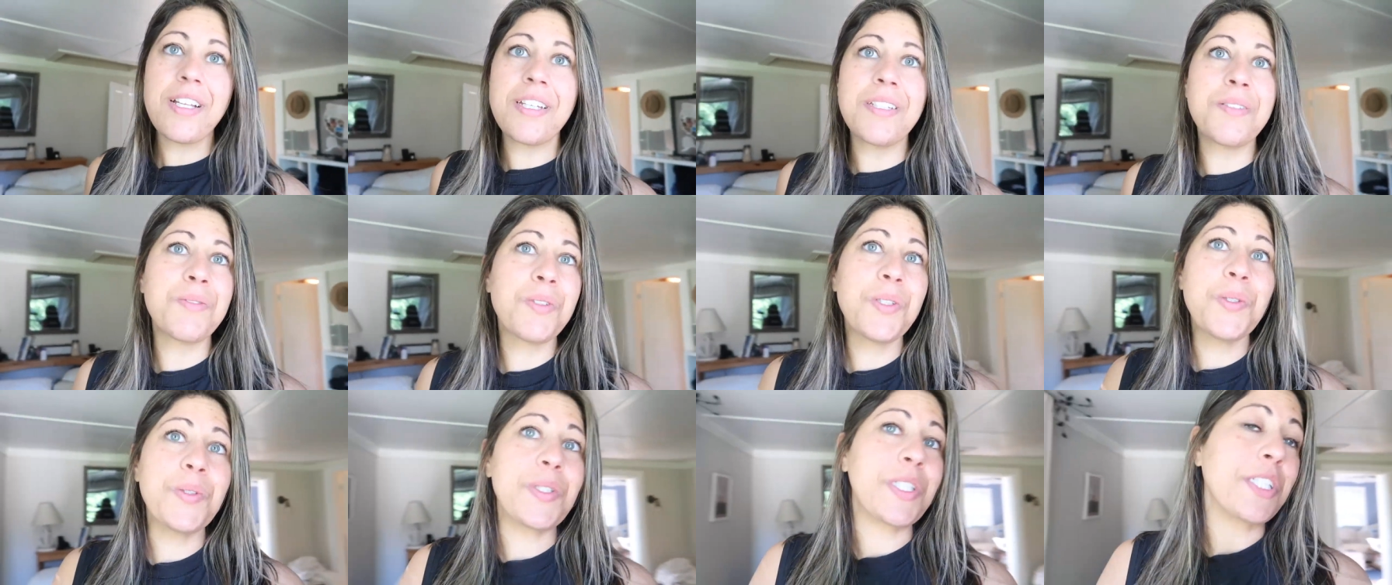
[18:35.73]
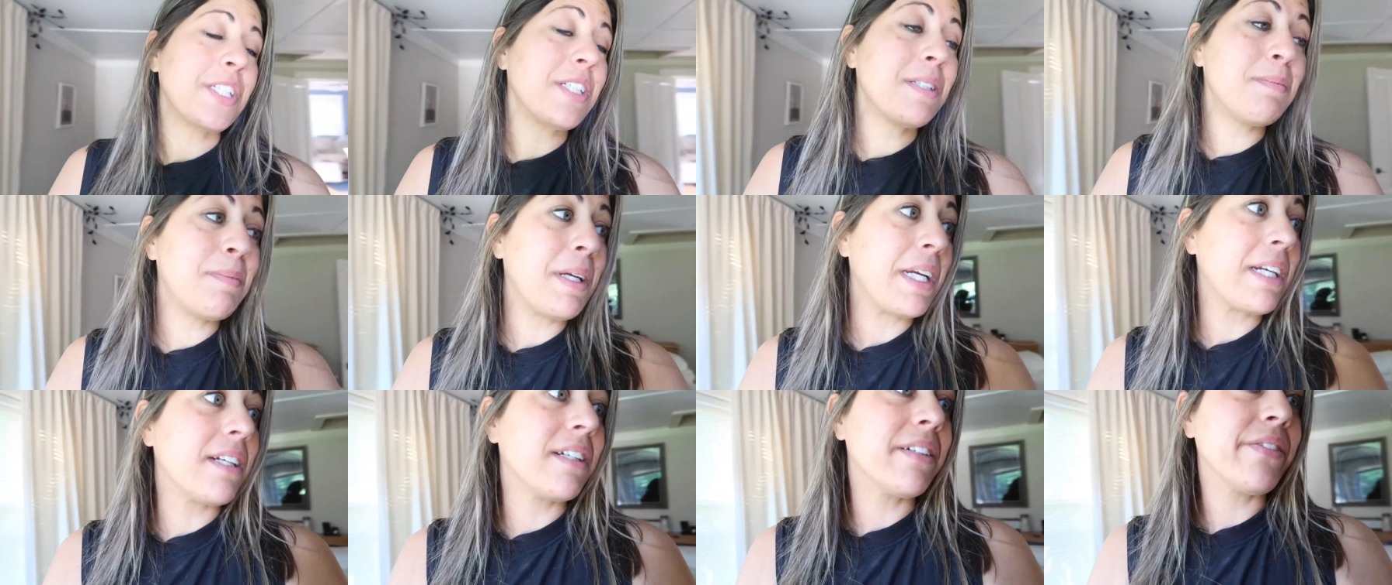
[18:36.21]
gonna ruin a good
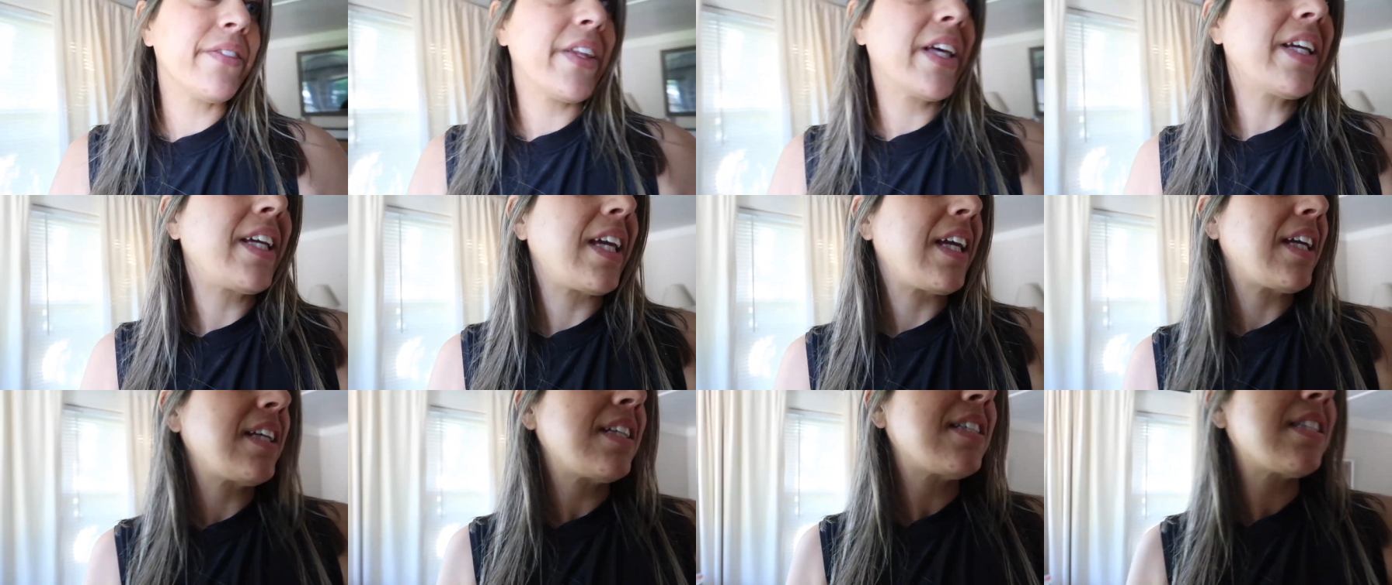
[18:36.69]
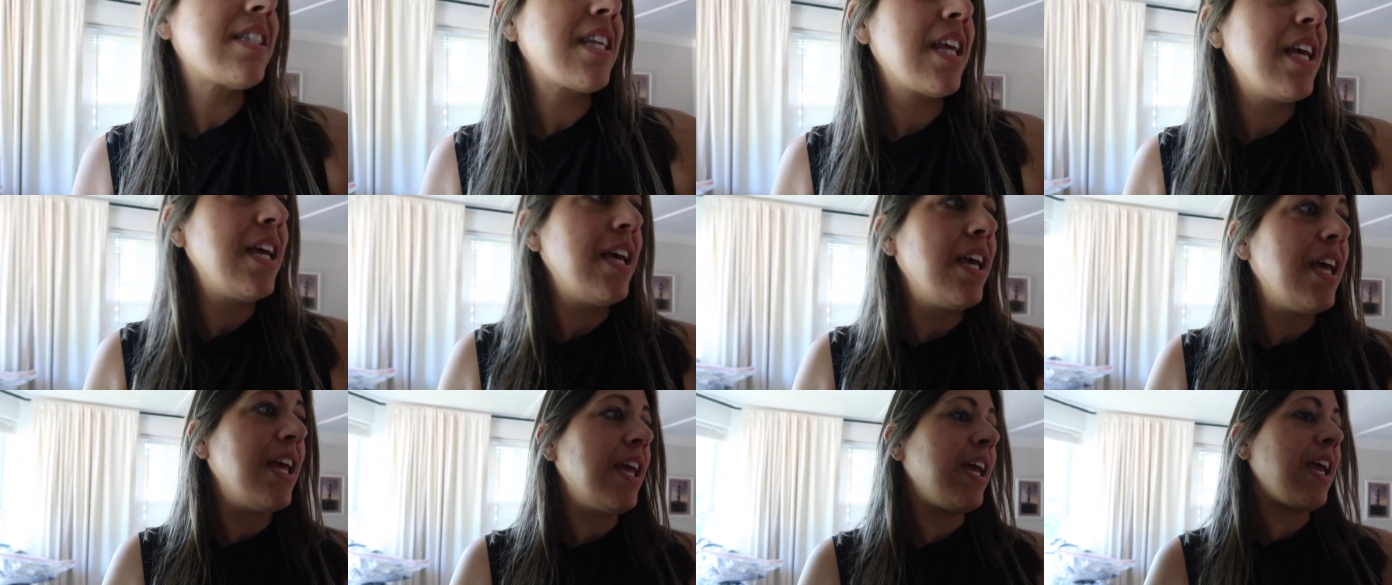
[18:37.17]
pair of leggings.
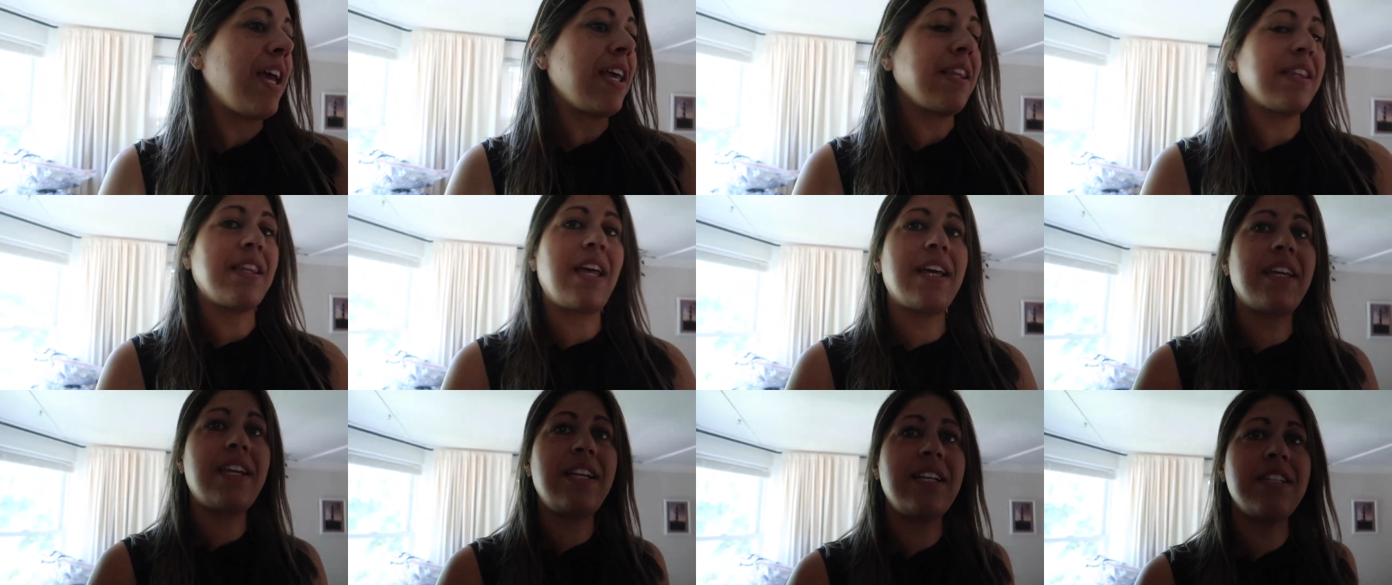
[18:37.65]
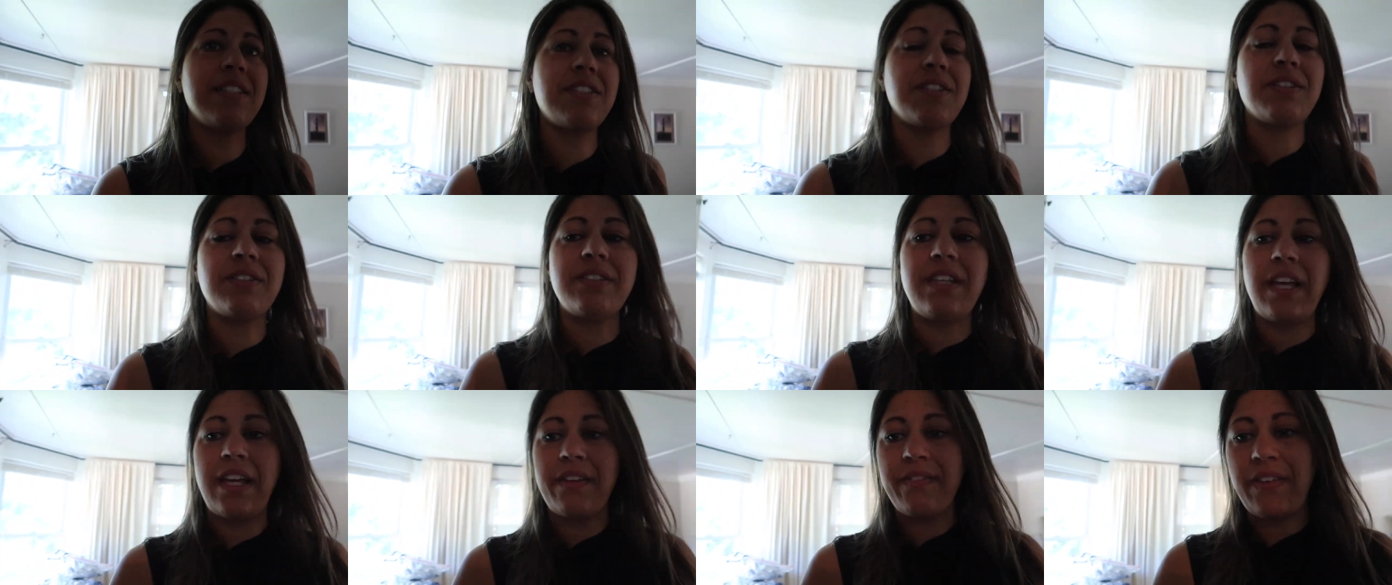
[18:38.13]
And leggings
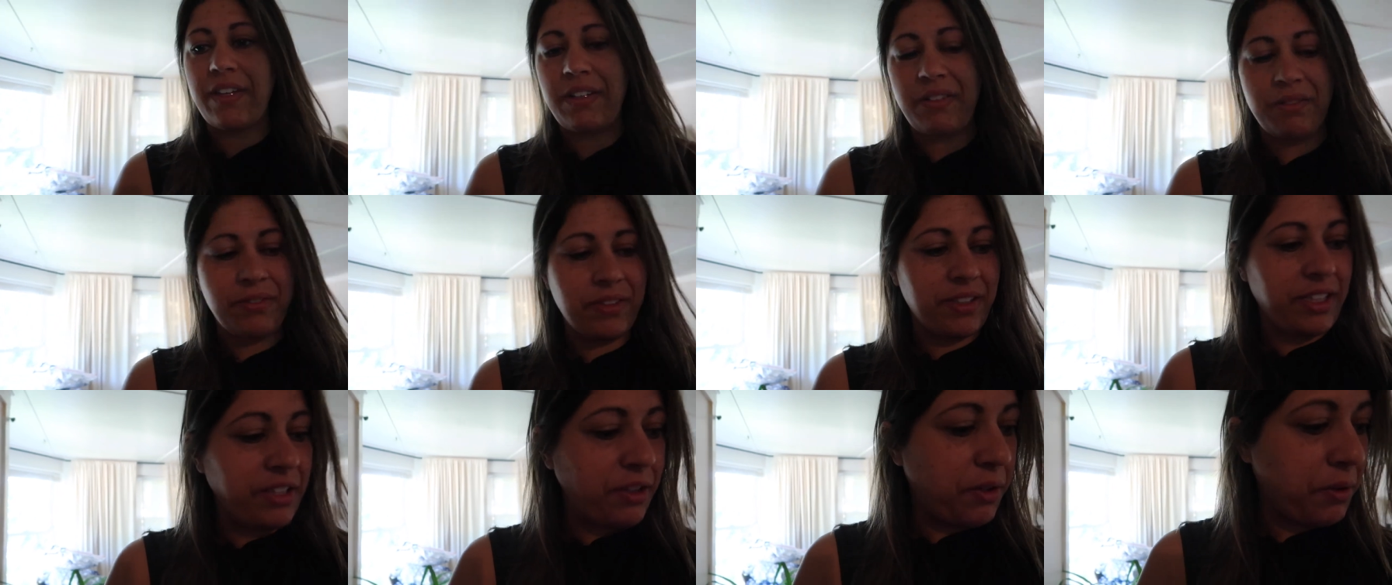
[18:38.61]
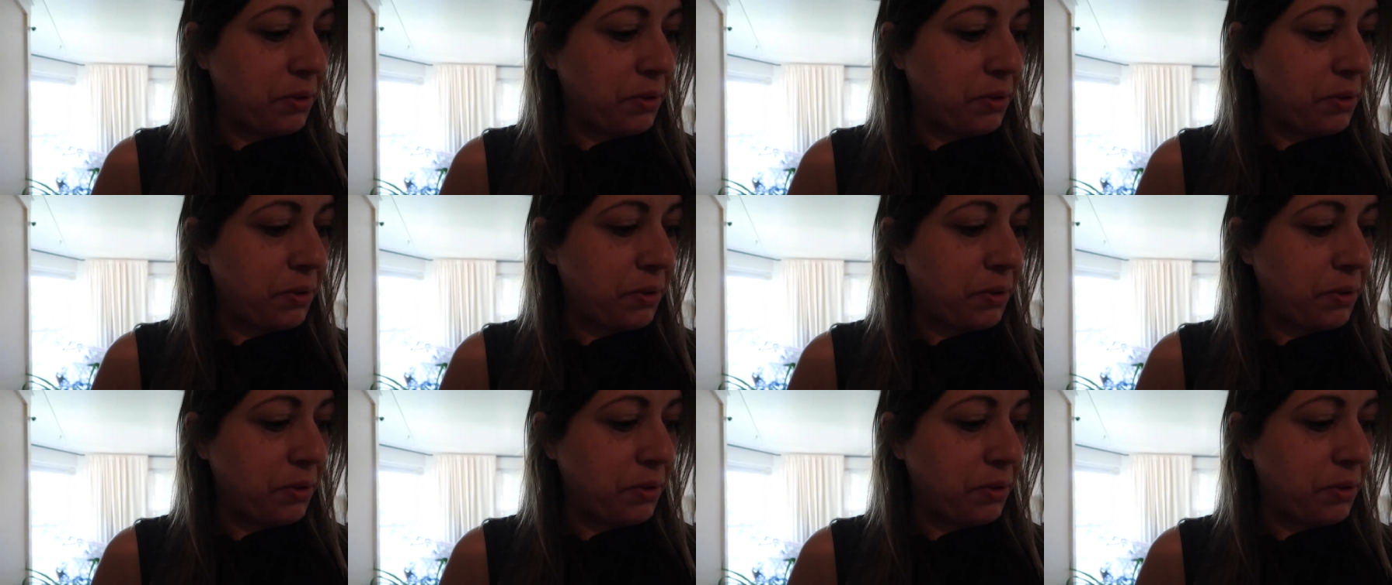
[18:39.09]
are life. I don't really